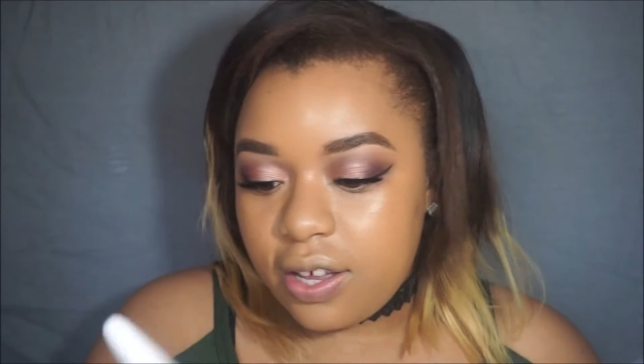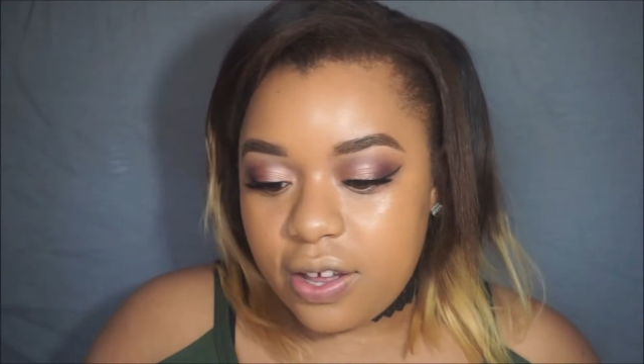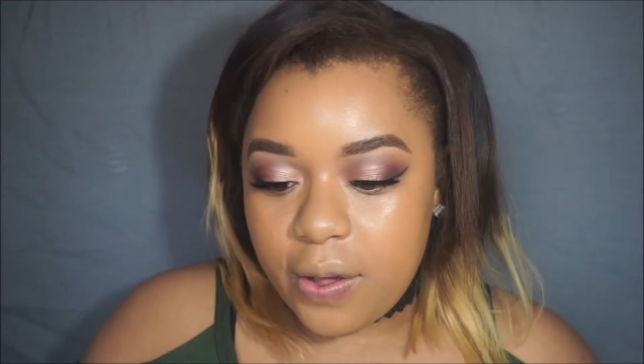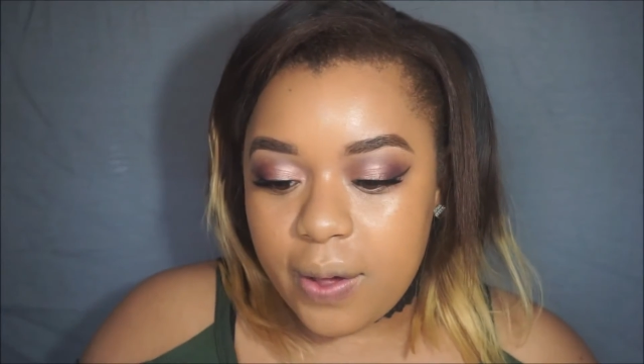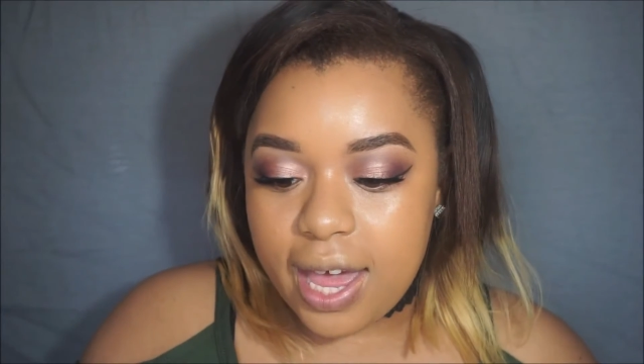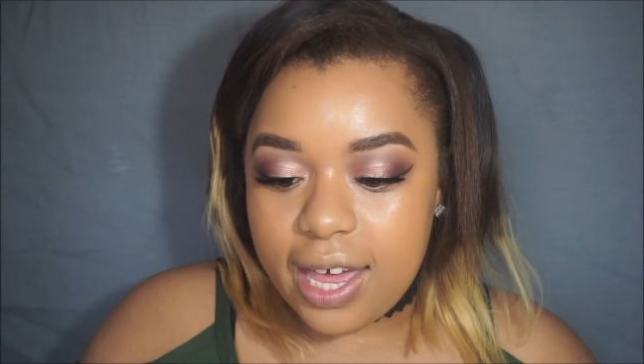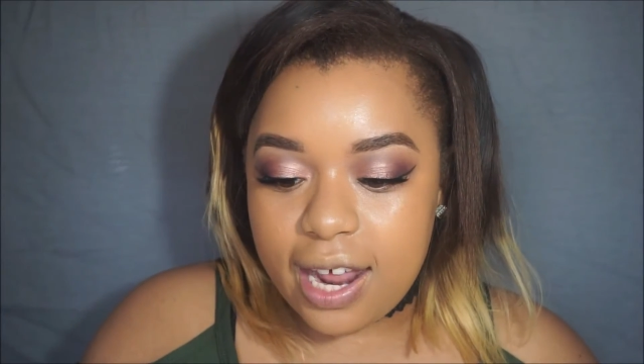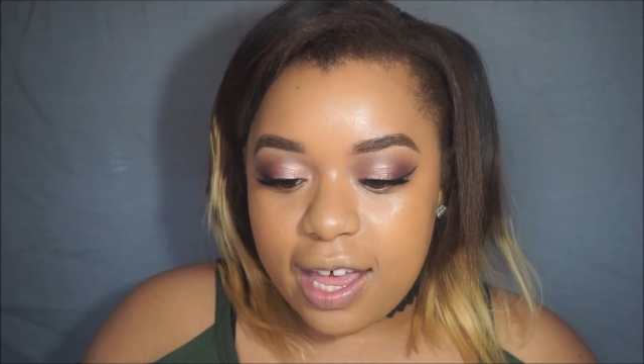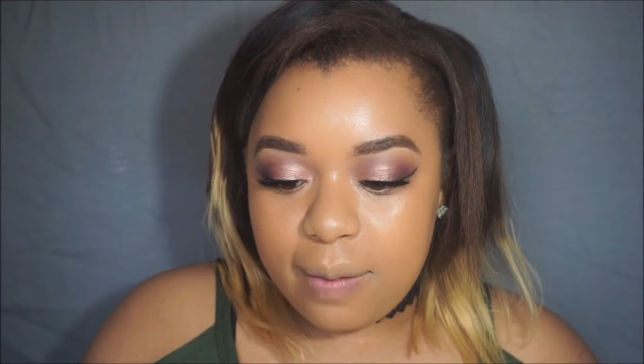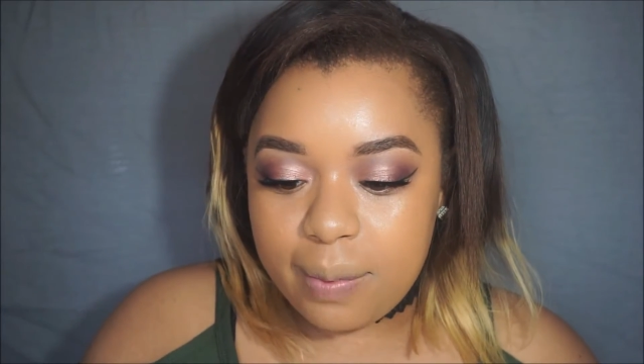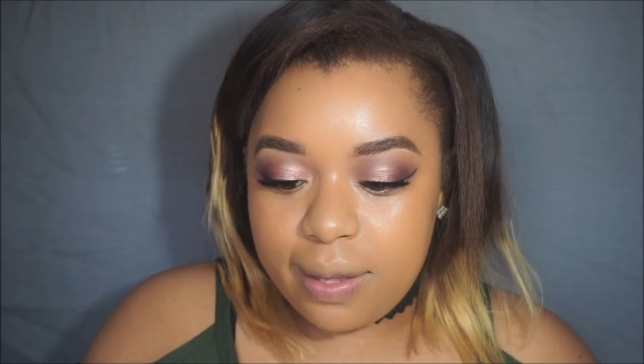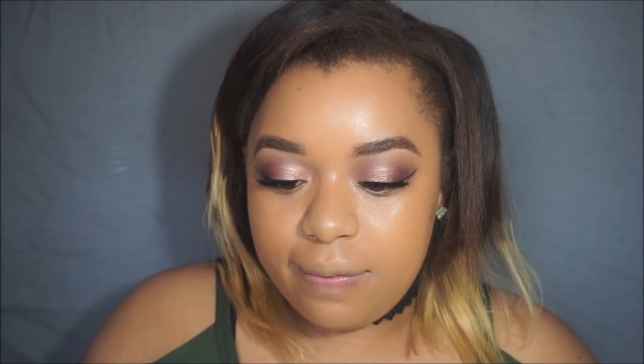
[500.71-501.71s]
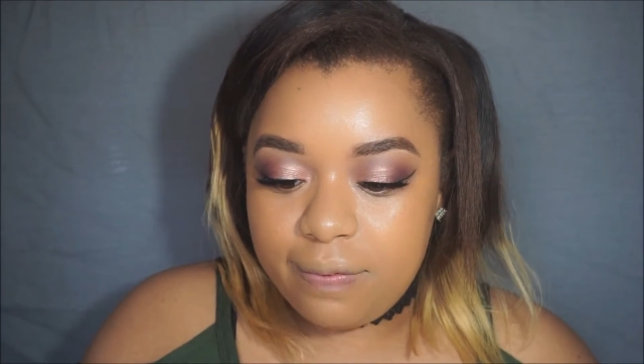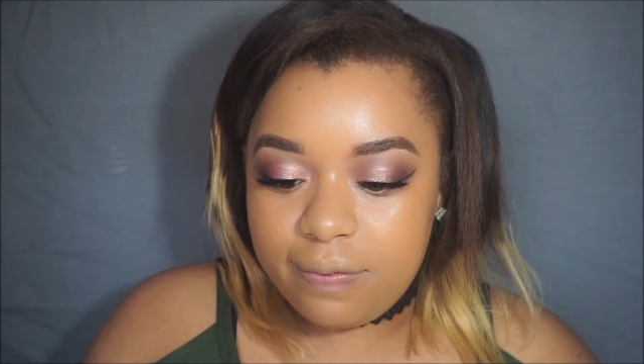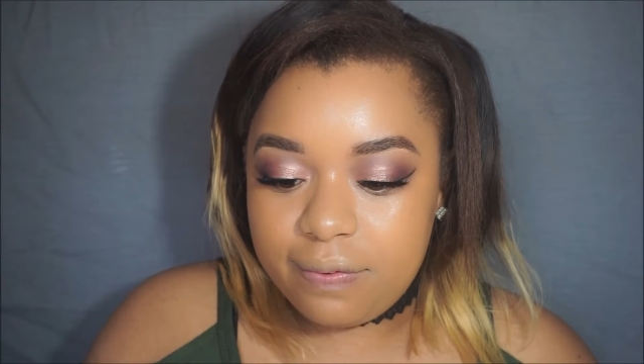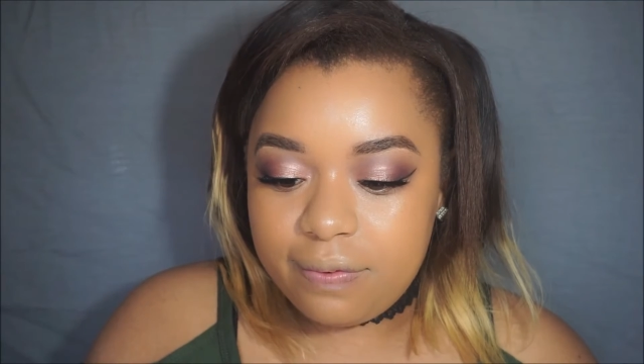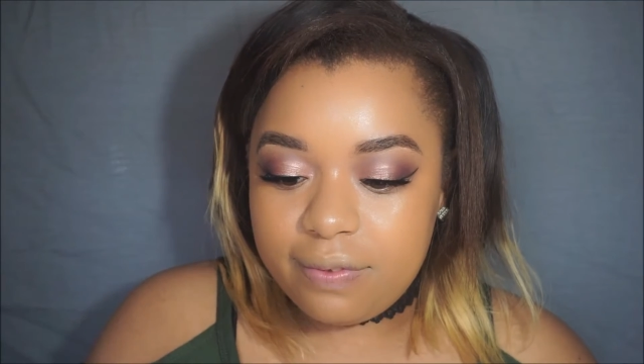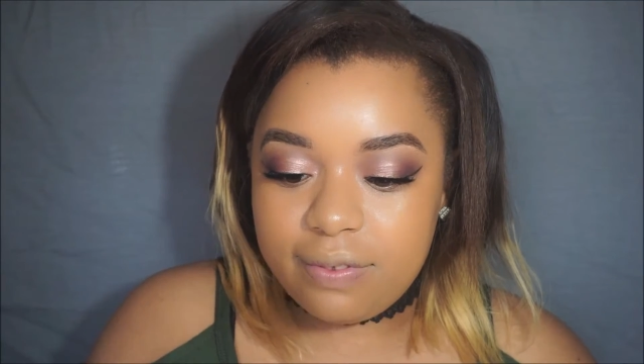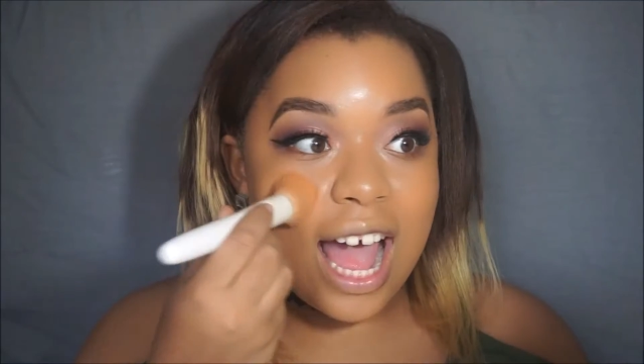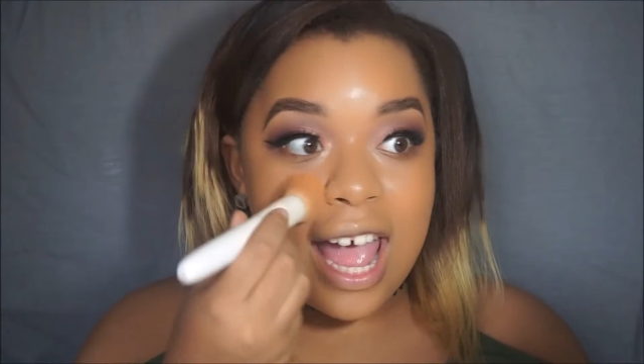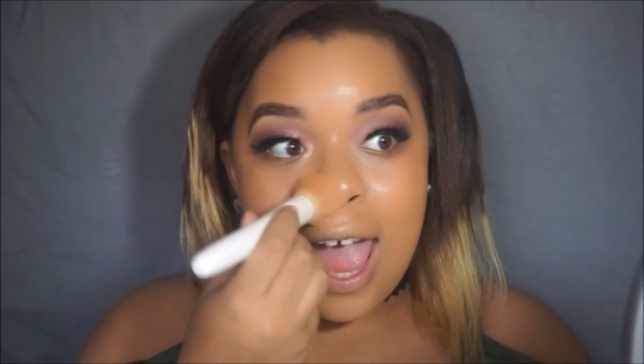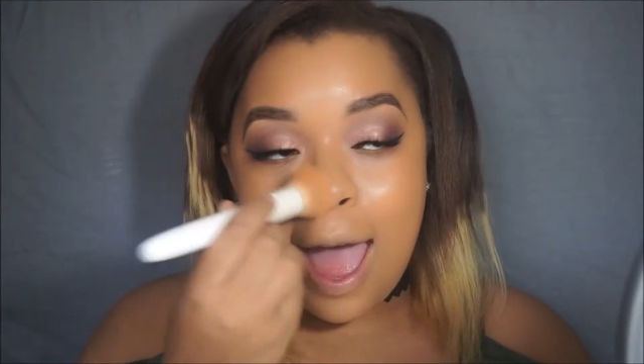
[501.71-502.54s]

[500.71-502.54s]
Okay, Diamond. I